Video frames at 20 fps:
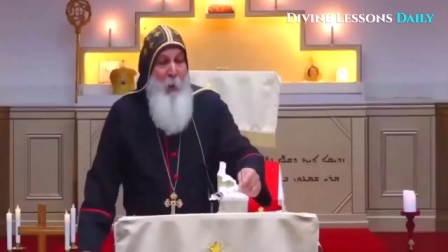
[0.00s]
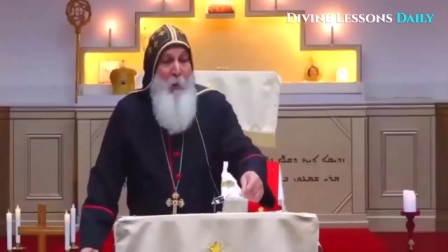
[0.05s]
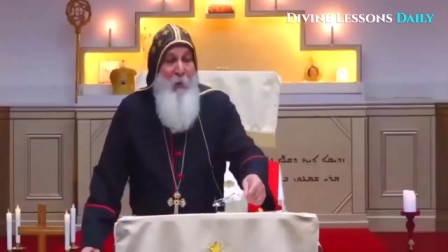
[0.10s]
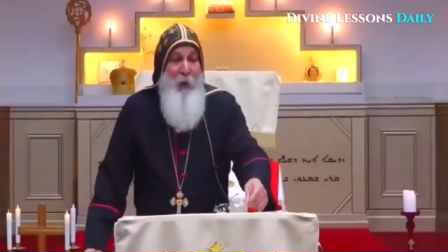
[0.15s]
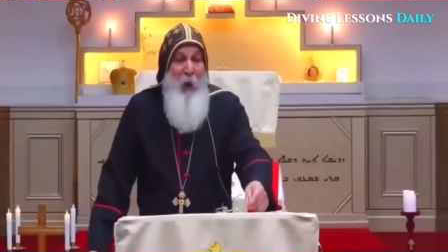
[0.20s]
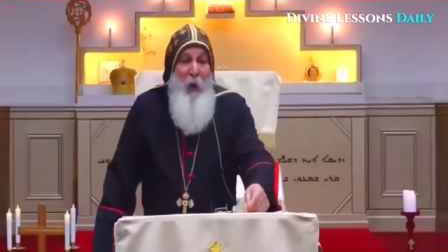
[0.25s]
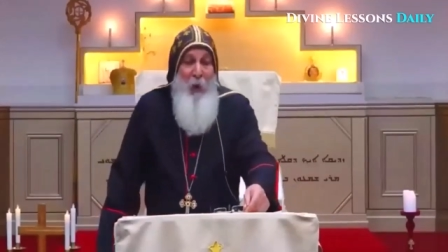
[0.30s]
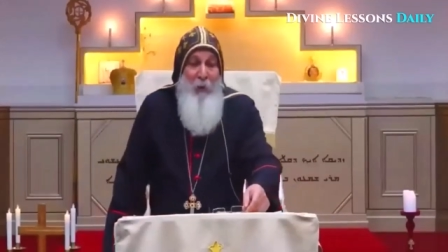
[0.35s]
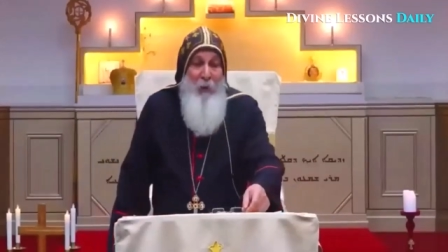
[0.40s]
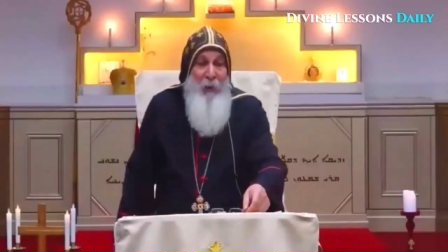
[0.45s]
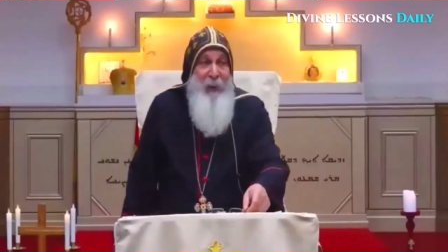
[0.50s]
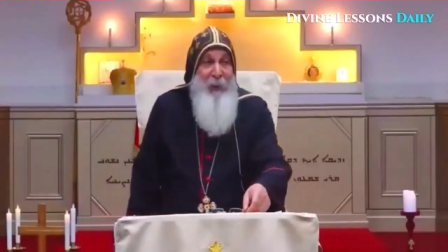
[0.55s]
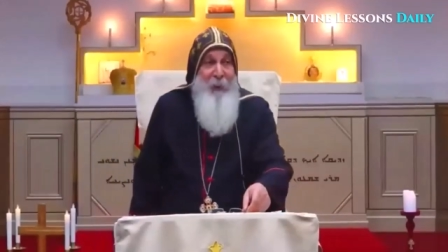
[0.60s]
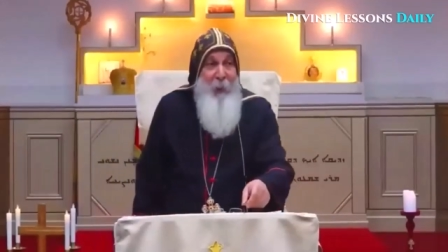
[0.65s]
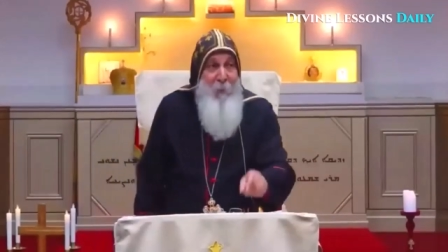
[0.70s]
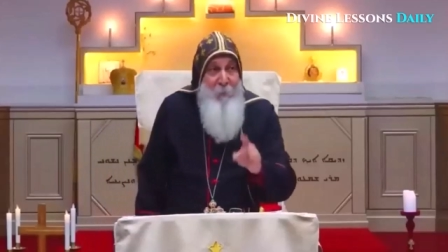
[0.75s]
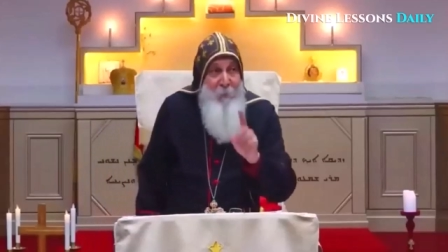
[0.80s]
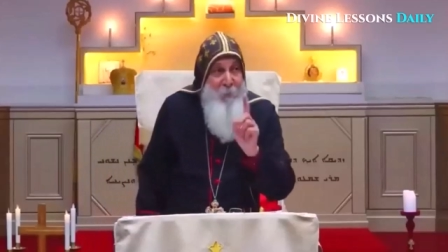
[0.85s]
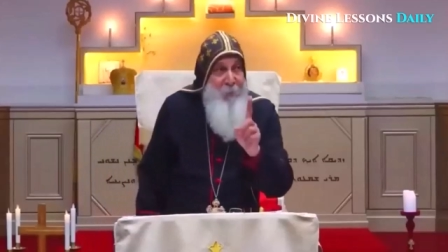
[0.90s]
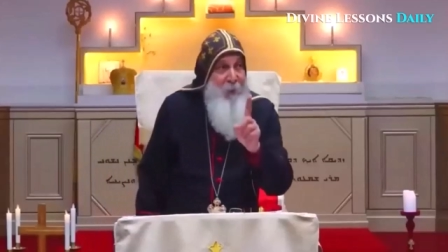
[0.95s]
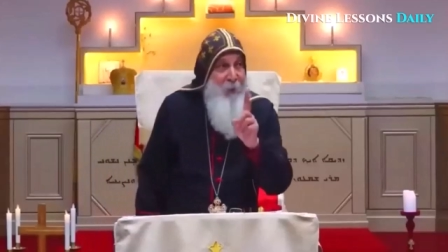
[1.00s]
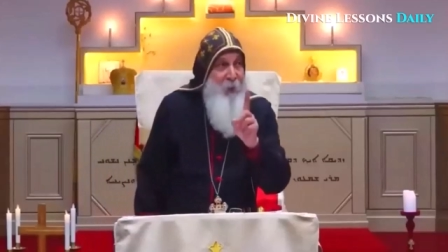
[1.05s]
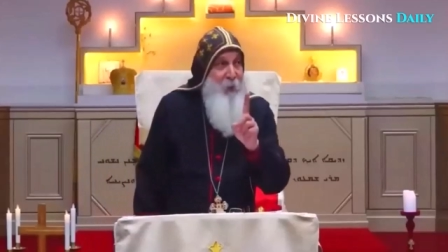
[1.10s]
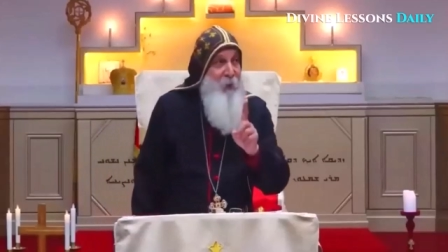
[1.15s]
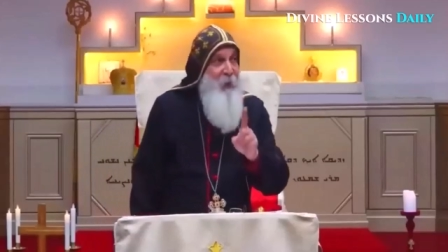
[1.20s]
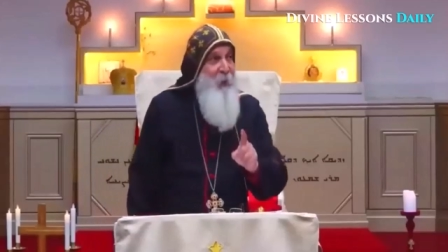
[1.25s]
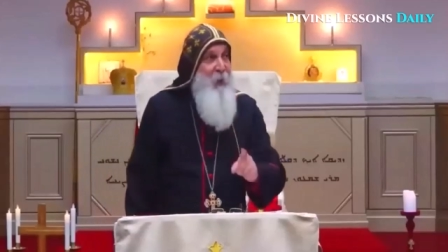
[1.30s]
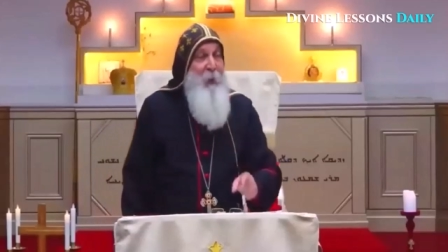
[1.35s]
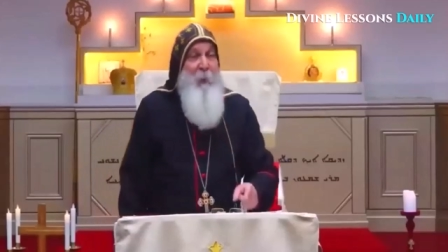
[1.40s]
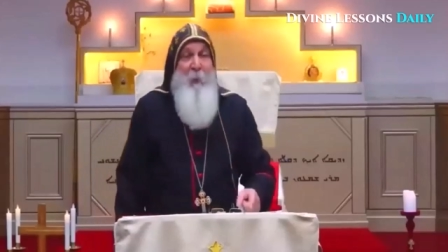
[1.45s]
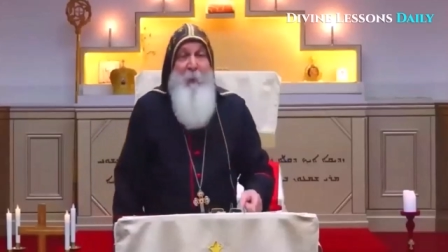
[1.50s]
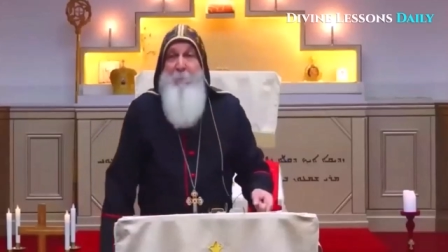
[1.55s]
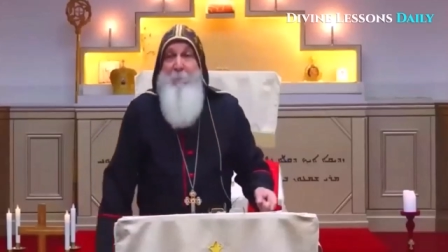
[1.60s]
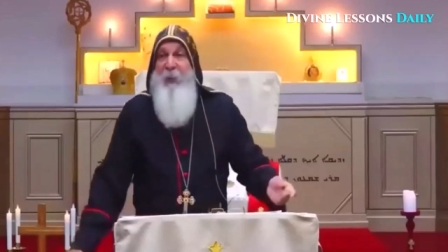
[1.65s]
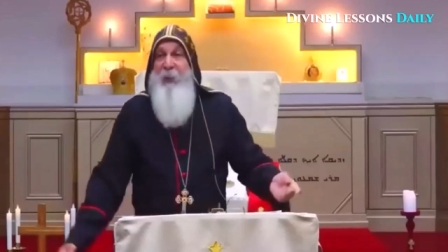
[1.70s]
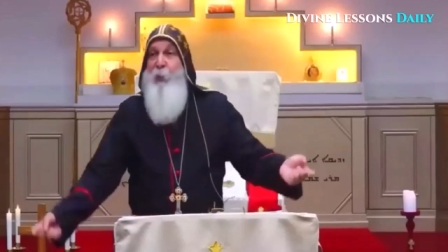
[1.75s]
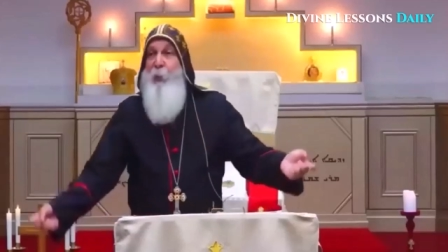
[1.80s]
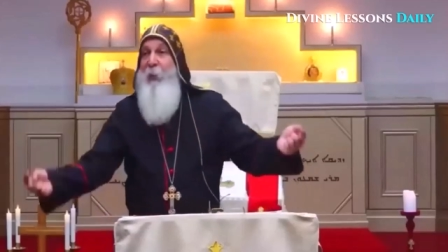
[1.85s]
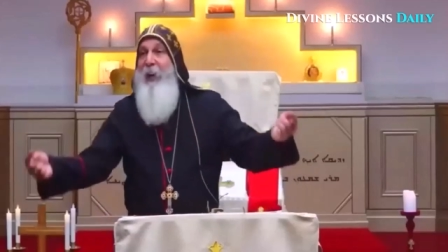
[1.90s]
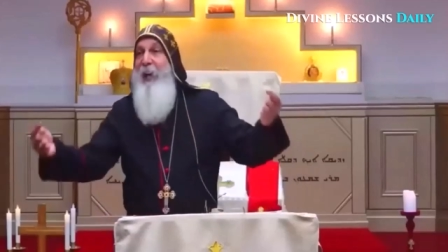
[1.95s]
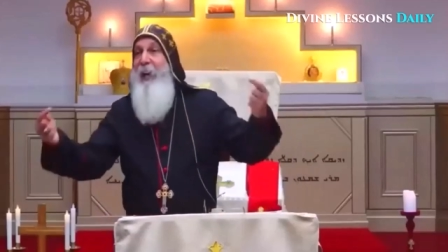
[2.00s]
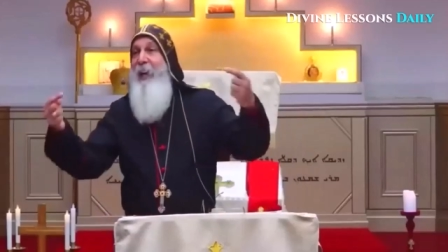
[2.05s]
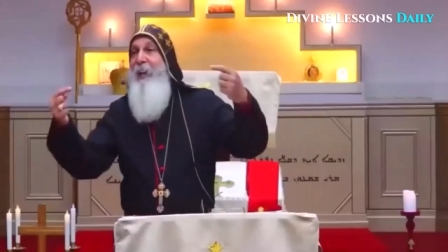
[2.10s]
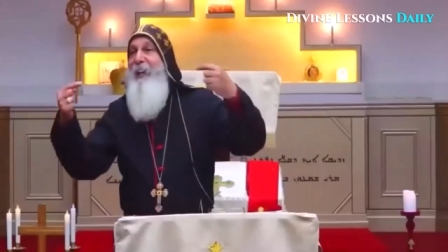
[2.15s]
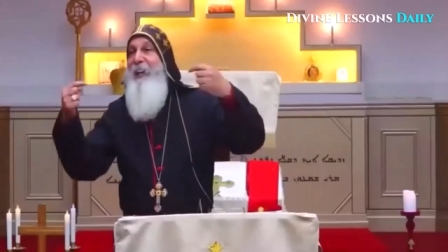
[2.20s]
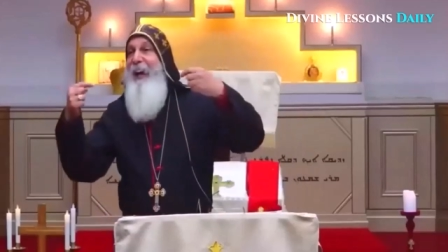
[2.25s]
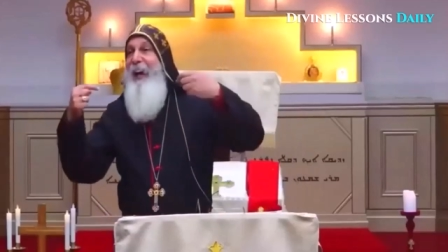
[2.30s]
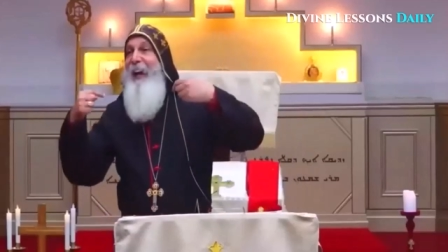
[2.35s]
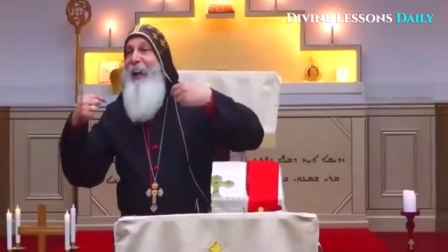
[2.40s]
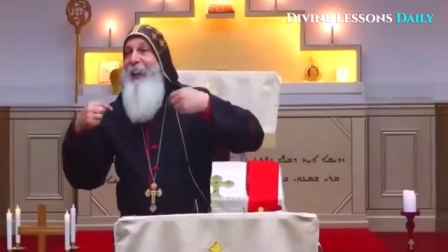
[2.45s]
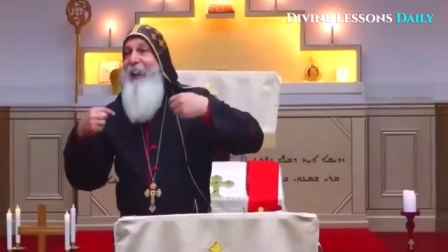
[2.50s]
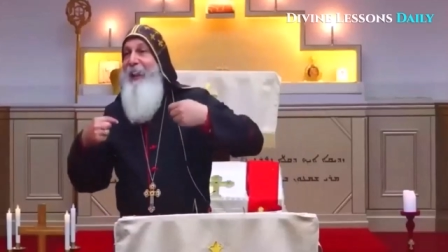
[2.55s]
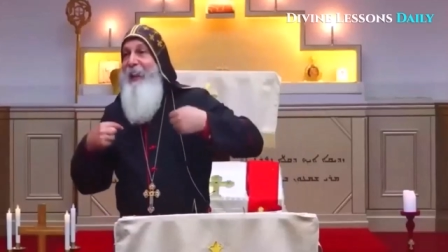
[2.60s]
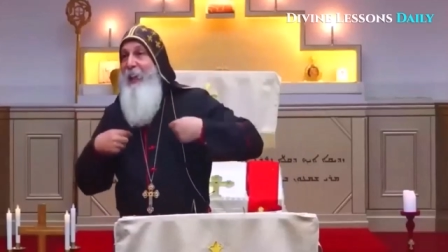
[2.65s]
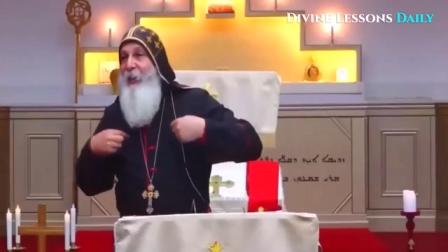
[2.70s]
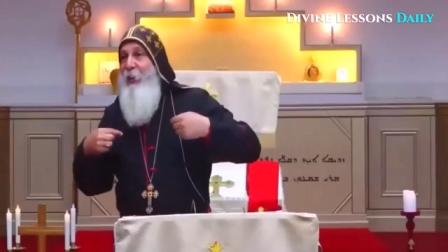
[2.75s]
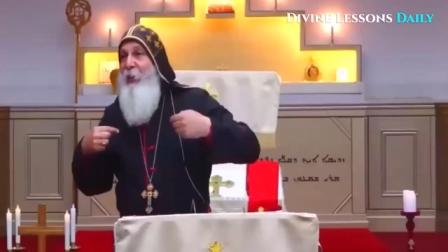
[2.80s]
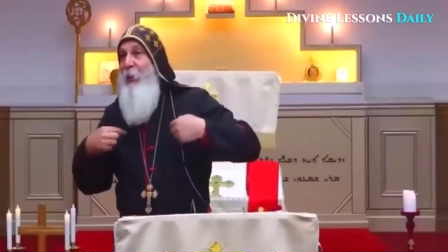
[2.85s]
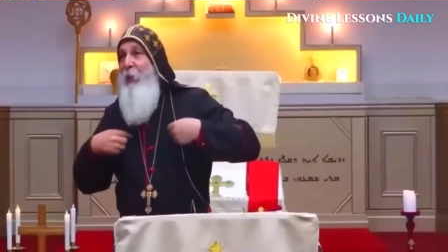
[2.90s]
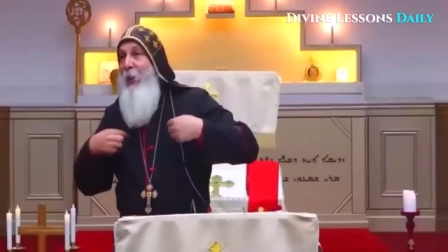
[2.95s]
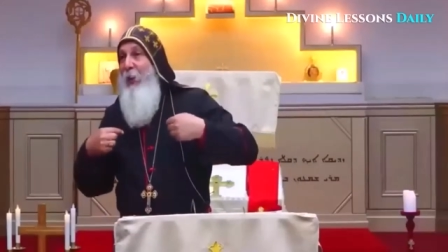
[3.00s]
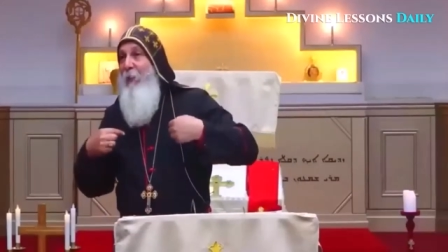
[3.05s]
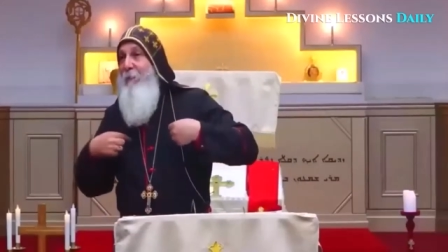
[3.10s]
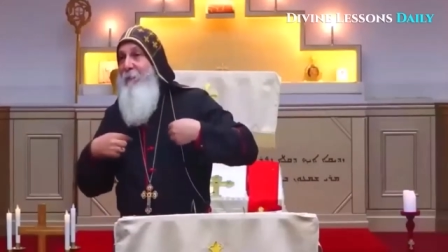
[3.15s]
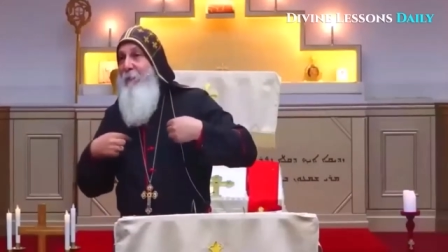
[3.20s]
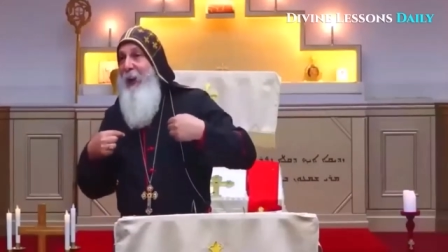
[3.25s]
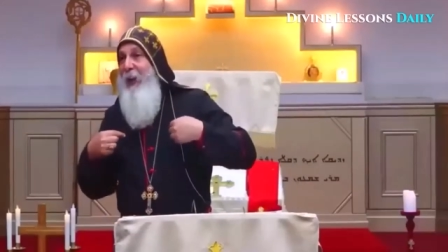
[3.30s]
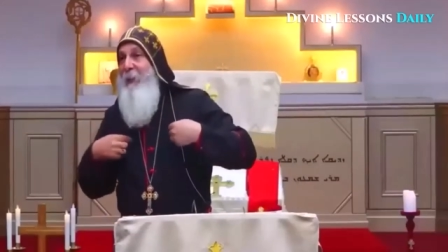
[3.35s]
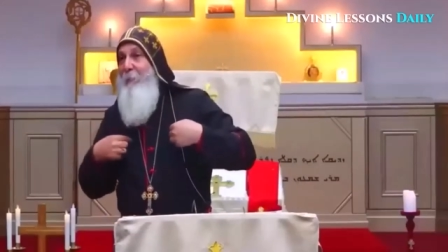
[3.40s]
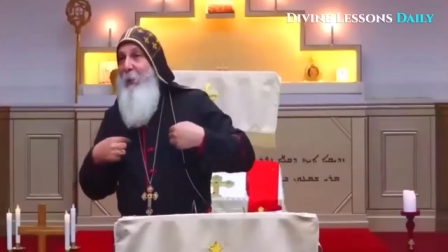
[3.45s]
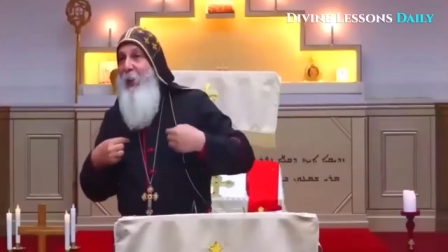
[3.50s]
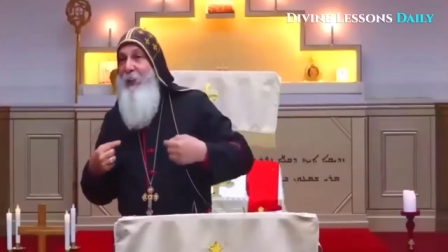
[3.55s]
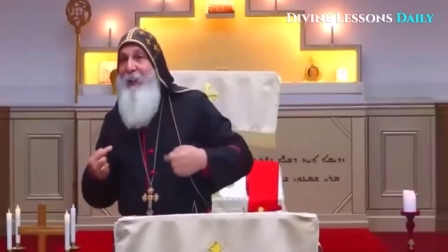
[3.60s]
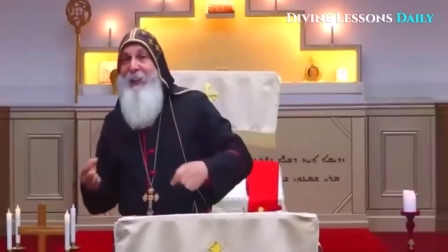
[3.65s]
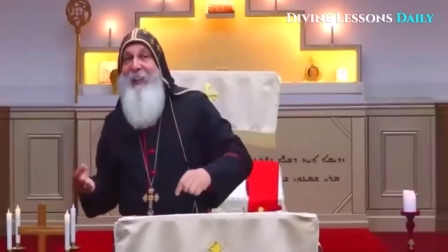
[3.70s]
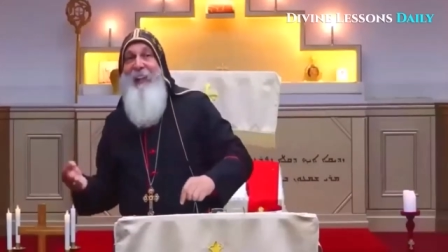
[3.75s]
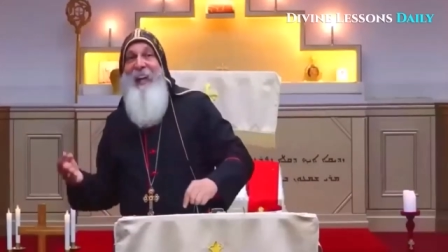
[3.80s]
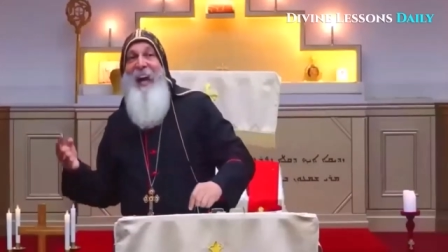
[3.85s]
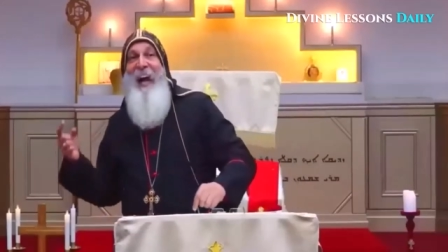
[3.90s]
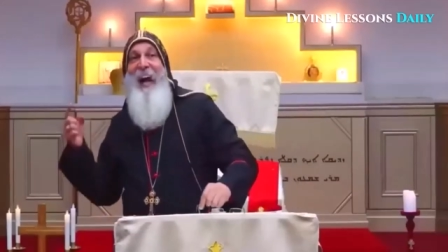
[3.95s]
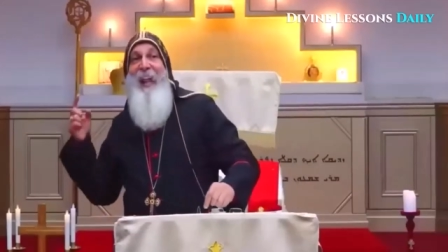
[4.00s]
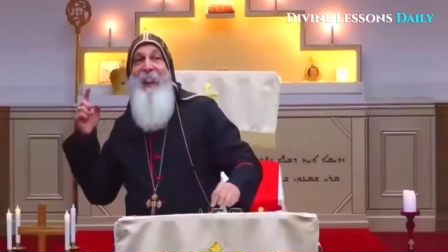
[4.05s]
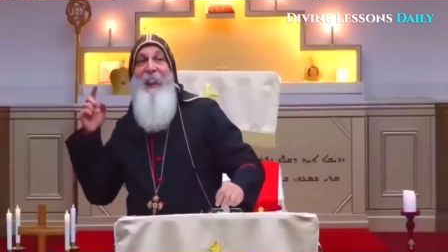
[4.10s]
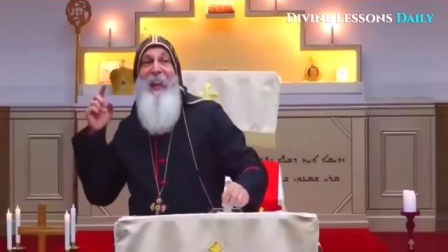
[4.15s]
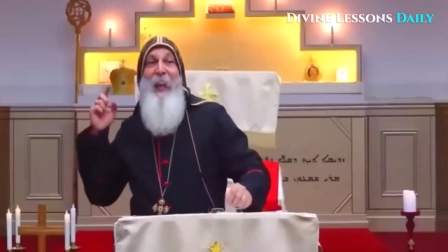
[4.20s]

The only difference between this glorified body and